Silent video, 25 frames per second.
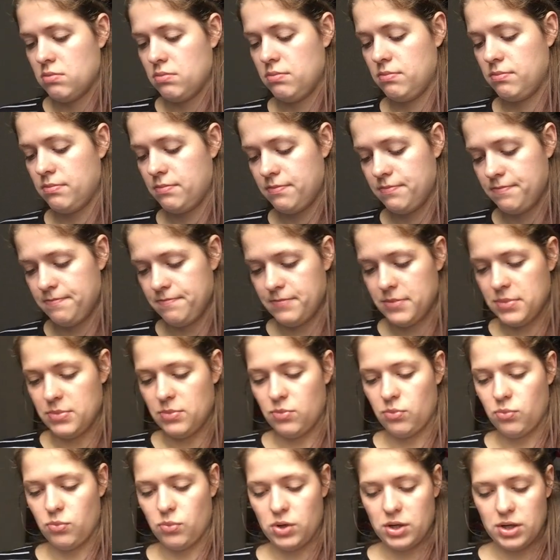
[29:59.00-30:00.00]

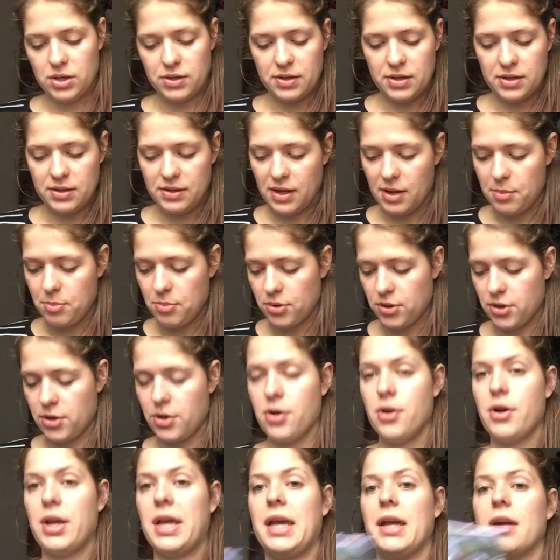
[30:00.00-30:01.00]
Where did they put
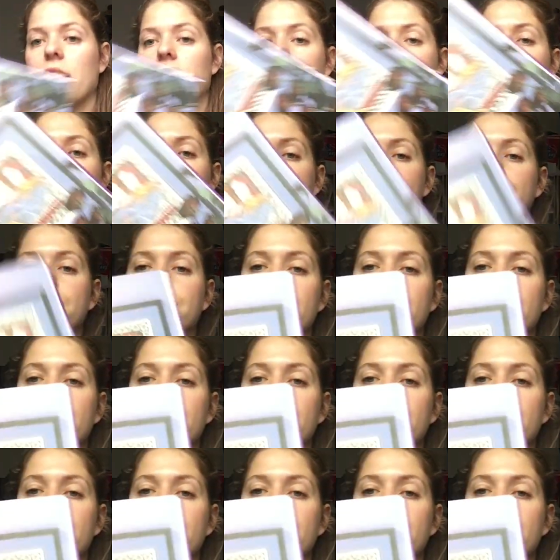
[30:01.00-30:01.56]
her? Here.